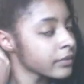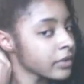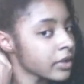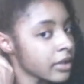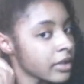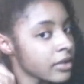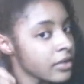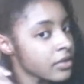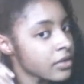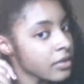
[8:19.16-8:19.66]

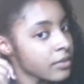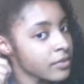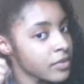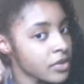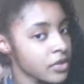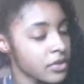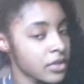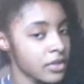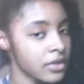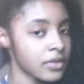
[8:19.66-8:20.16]
Alright, so I'm
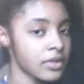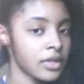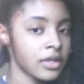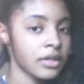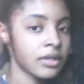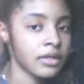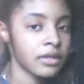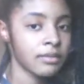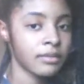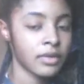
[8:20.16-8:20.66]
just using
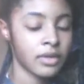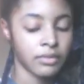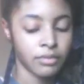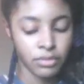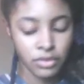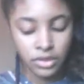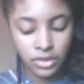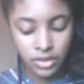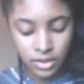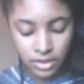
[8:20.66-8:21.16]

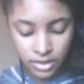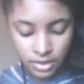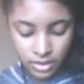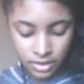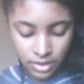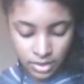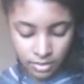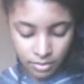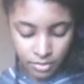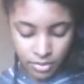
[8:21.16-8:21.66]

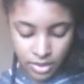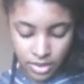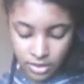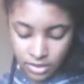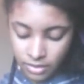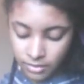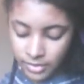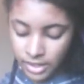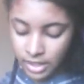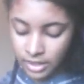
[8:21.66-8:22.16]
product and putting
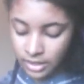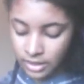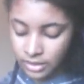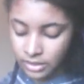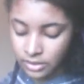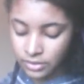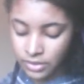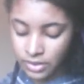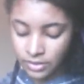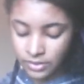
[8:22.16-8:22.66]
it on my hair. And I
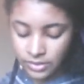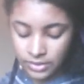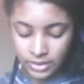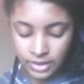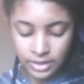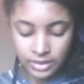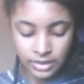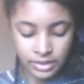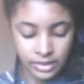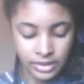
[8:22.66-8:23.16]
do notice
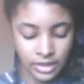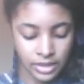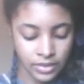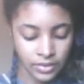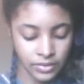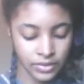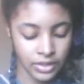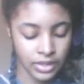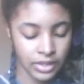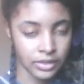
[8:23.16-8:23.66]
that this
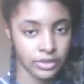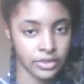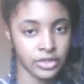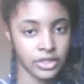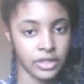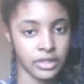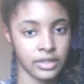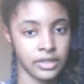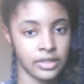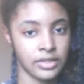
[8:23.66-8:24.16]
ecostyler
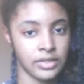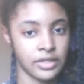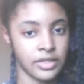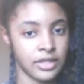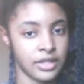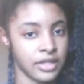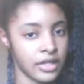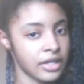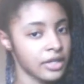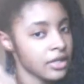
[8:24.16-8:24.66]
gel is
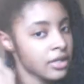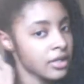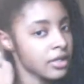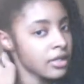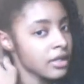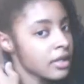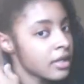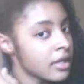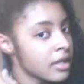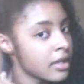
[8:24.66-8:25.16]

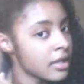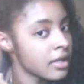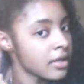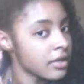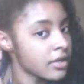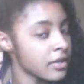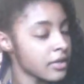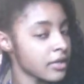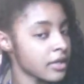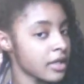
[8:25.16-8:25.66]
thicker
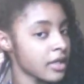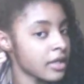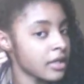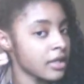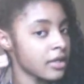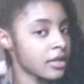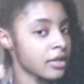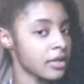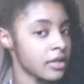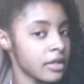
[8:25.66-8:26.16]
than the Kinky
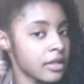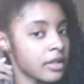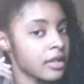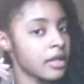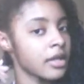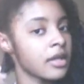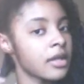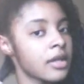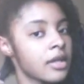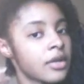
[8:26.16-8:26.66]
Curly. The
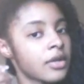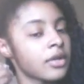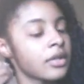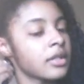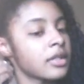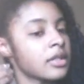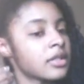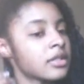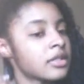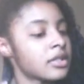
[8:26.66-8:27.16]
Kinky
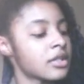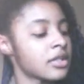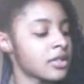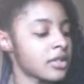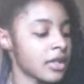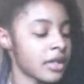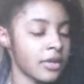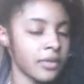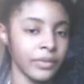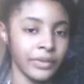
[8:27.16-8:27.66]
Curly is just
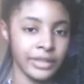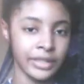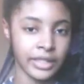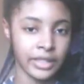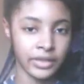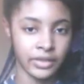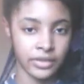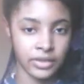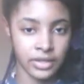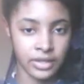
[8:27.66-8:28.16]
like a really
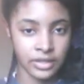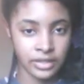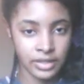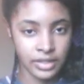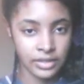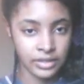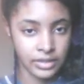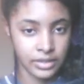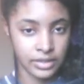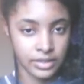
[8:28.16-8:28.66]
thin
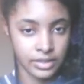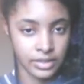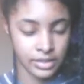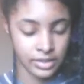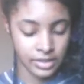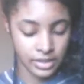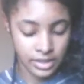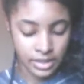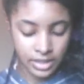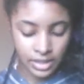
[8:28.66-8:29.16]

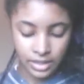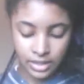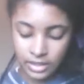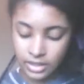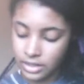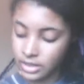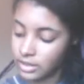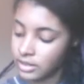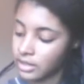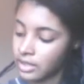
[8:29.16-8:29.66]
consistency, and I can
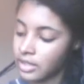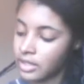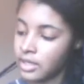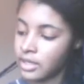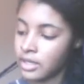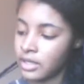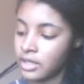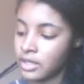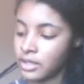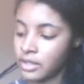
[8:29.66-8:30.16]
just
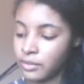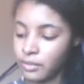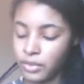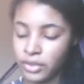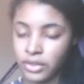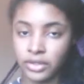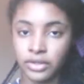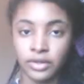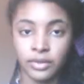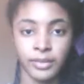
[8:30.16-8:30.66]

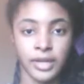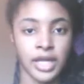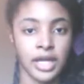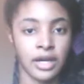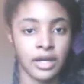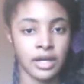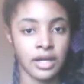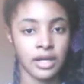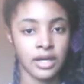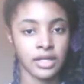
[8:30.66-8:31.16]
put it on my
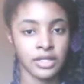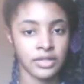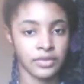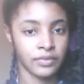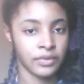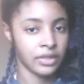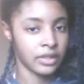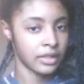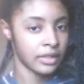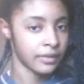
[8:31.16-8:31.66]
hair and it doesn't
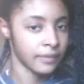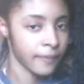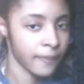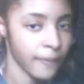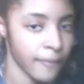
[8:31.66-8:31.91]
really,